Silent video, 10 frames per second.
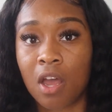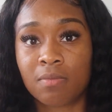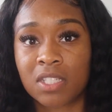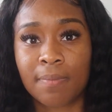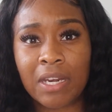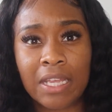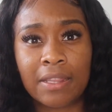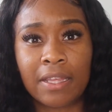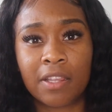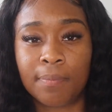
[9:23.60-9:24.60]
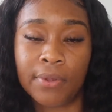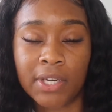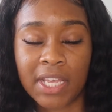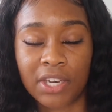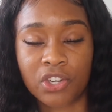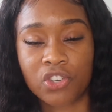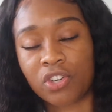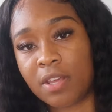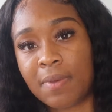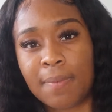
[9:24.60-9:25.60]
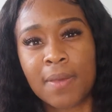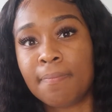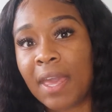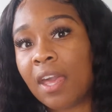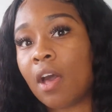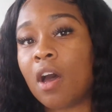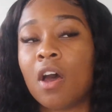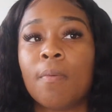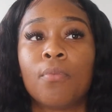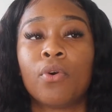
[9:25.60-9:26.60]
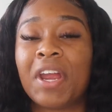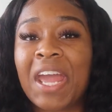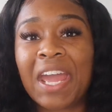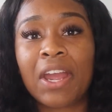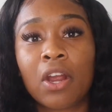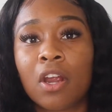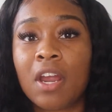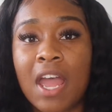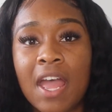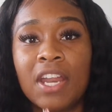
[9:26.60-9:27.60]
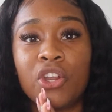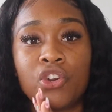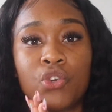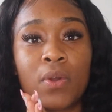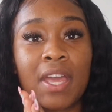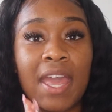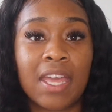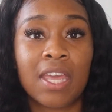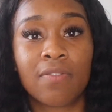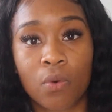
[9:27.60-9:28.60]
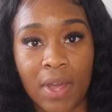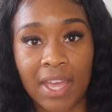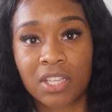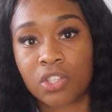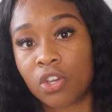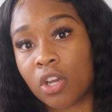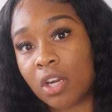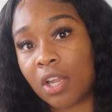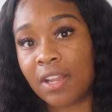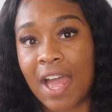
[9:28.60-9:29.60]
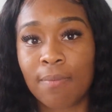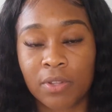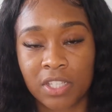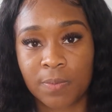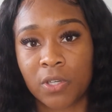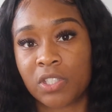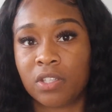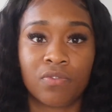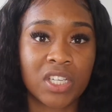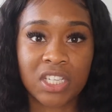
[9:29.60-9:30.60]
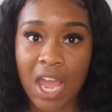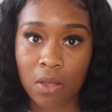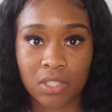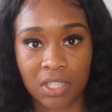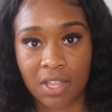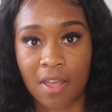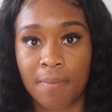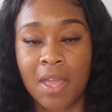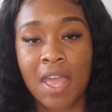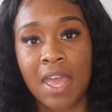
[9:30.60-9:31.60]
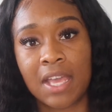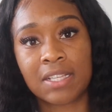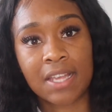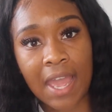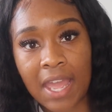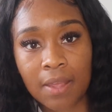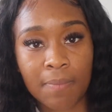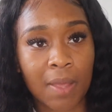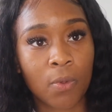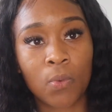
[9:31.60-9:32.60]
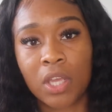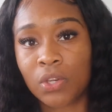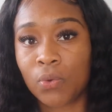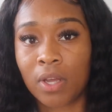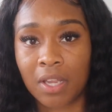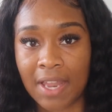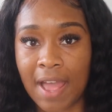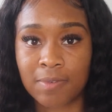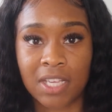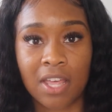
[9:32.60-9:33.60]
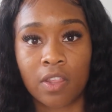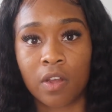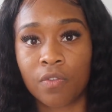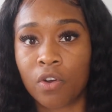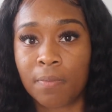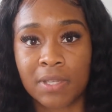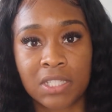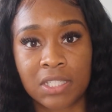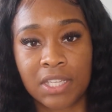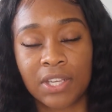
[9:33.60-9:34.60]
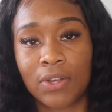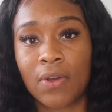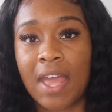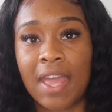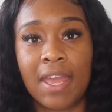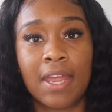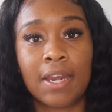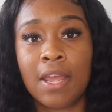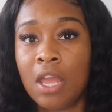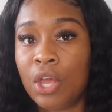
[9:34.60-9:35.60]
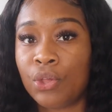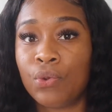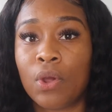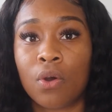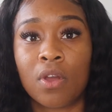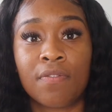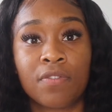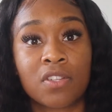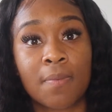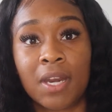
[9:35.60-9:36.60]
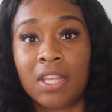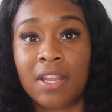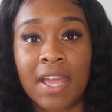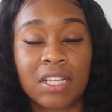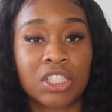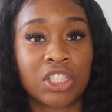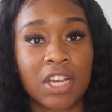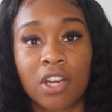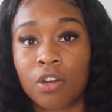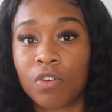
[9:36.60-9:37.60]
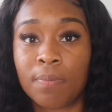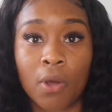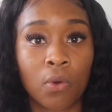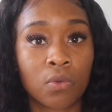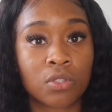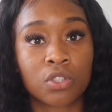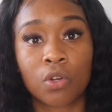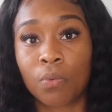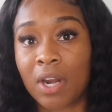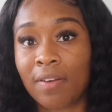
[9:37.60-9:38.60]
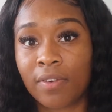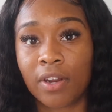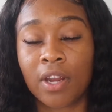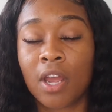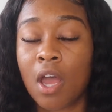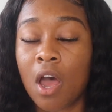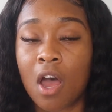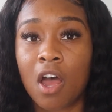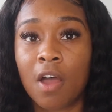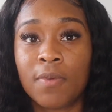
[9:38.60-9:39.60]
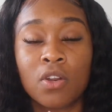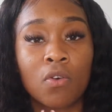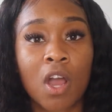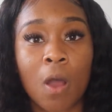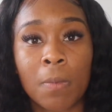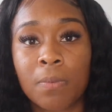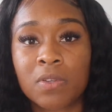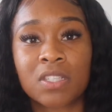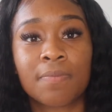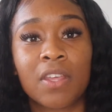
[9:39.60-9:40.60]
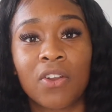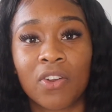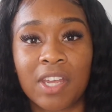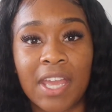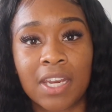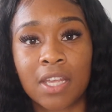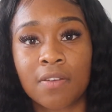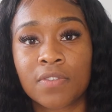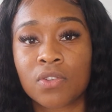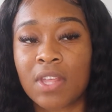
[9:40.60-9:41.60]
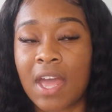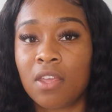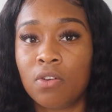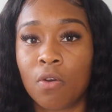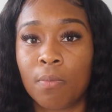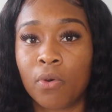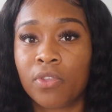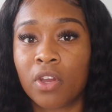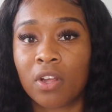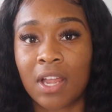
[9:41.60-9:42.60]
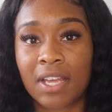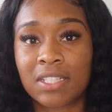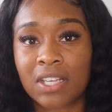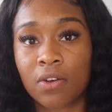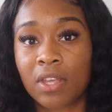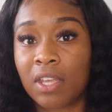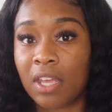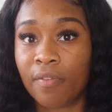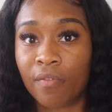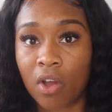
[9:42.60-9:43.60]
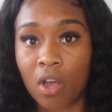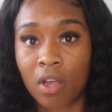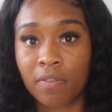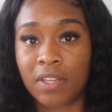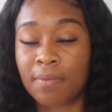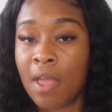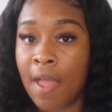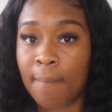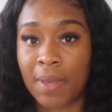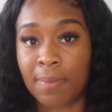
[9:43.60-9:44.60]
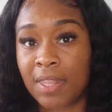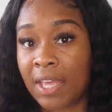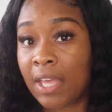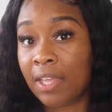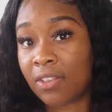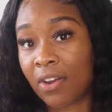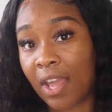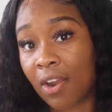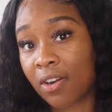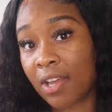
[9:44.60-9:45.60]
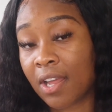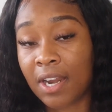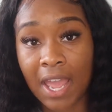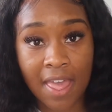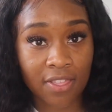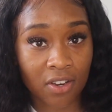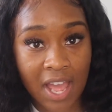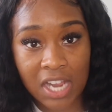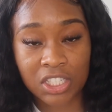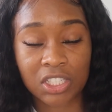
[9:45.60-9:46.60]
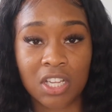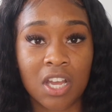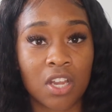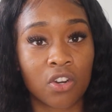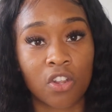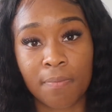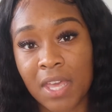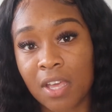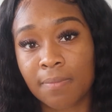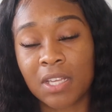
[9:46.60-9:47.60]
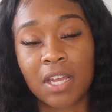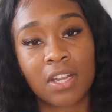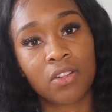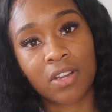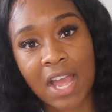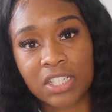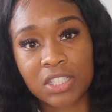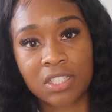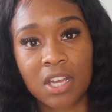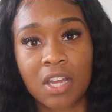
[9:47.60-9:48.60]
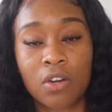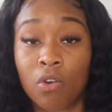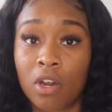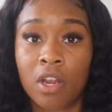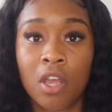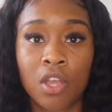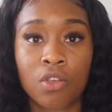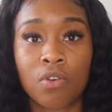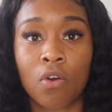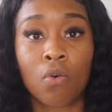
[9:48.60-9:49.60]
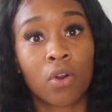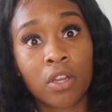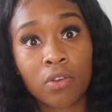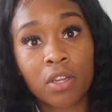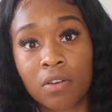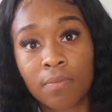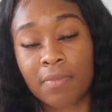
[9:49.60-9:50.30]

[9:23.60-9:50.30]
somebody in like the beauty industry, maybe makeup or hair, and you're doing a giveaway. So you're gonna collab with this person, reach out to them and say, hey, maybe we could do a collab together for a business deal. And you know, if somebody likes, share, repost or whatever, you know, come up with something creative so that, you know, both of your clientele can get involved, and maybe they can get their hair done and their lashes done, or their makeup done and their lashes done, or you know, or you can